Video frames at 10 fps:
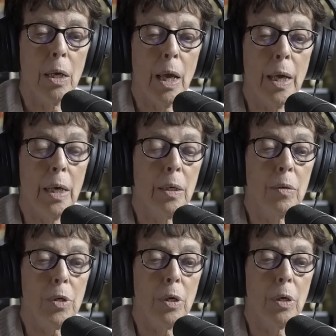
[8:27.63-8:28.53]

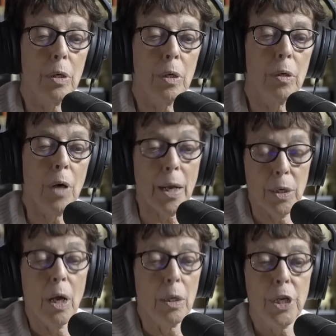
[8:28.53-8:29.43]
And I can,
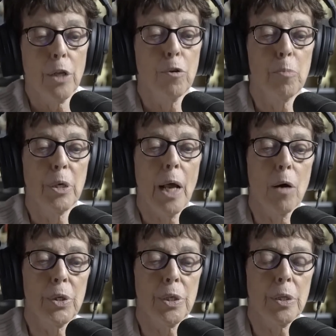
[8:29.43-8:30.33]
I'll tell you in a minute how
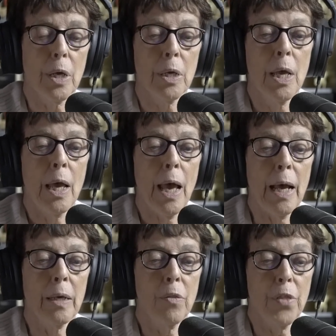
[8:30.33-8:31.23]
we did that.
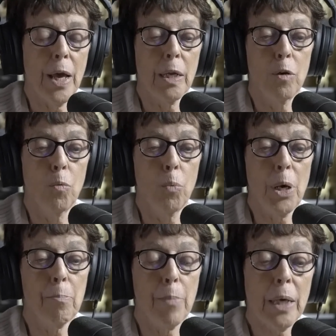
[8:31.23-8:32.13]
And then we
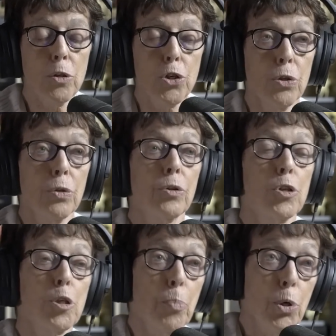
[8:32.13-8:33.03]
measured the
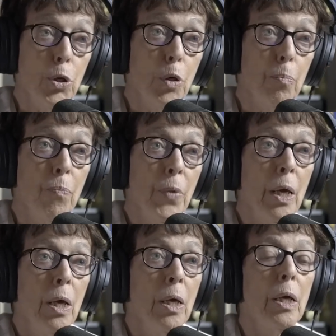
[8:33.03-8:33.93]
sperm
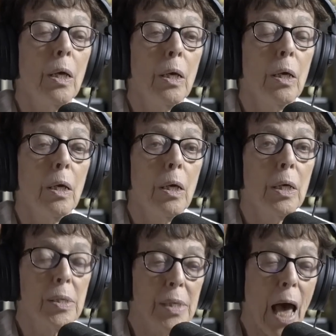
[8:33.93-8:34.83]

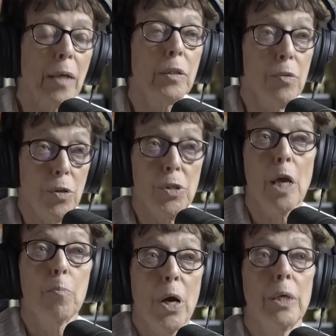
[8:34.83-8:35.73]
exactly the
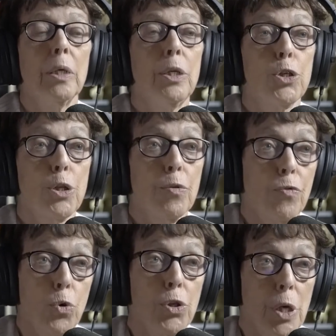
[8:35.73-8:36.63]
same way in each of the
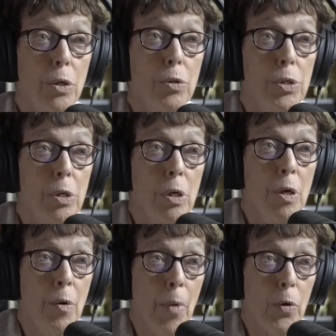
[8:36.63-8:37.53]
four centers.
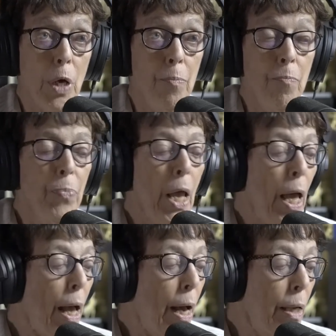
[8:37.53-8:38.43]
Okay.
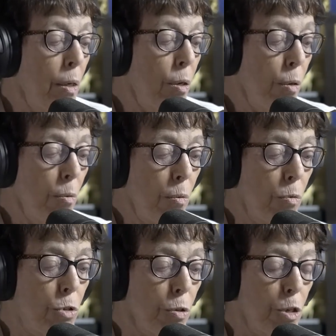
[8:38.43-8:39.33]
And
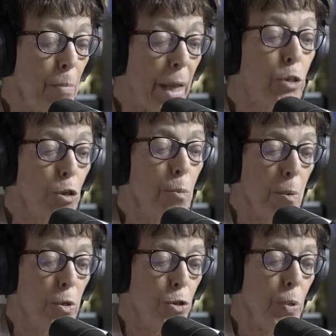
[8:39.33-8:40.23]
to, to make sure we
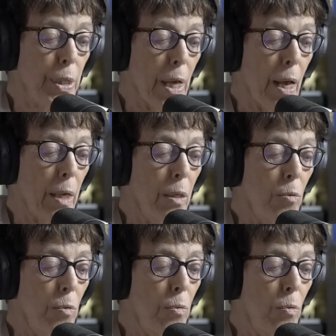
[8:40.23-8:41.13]
were doing that,
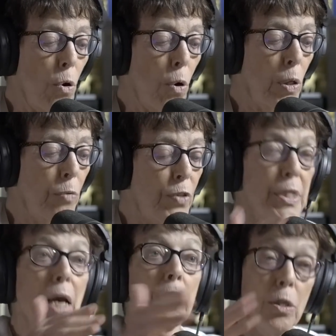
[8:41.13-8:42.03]
all of the
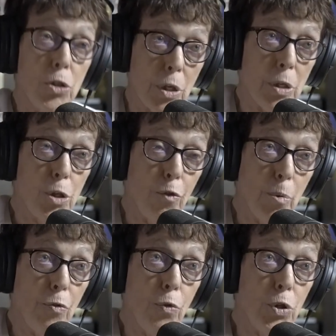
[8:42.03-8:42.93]
technicians
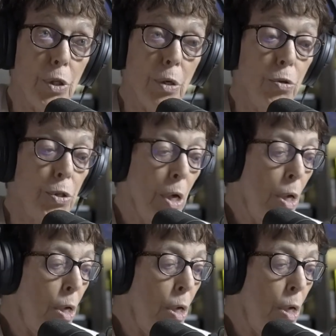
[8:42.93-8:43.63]
from the four centers